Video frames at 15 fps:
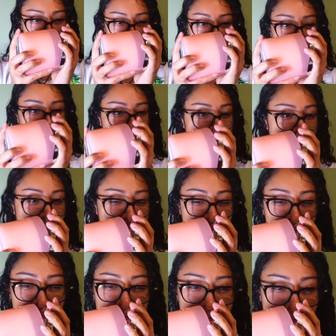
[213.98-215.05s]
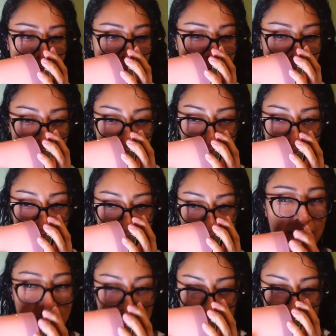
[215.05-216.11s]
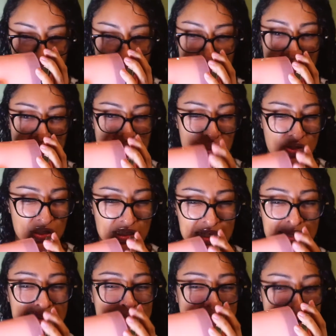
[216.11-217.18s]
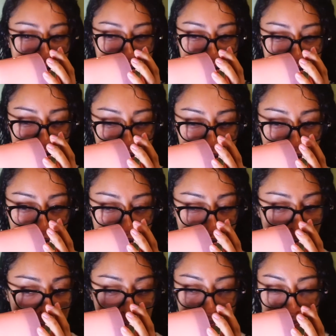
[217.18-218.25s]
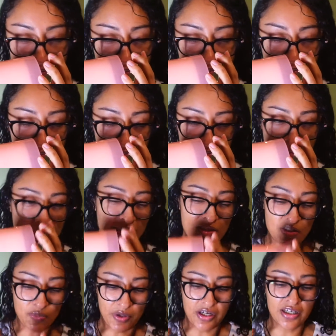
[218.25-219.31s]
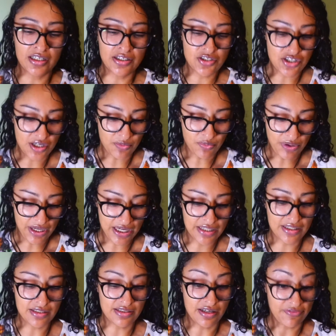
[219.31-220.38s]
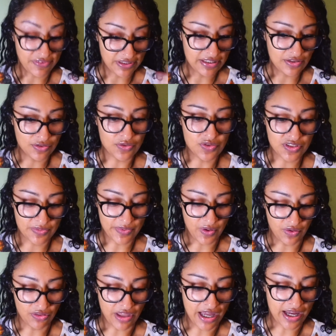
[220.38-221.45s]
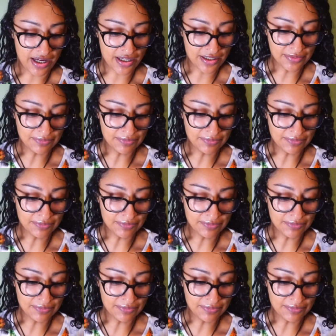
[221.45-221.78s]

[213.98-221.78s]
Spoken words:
You definitely get citrusy berries in here. And the sparkling champagne, I definitely do smell that.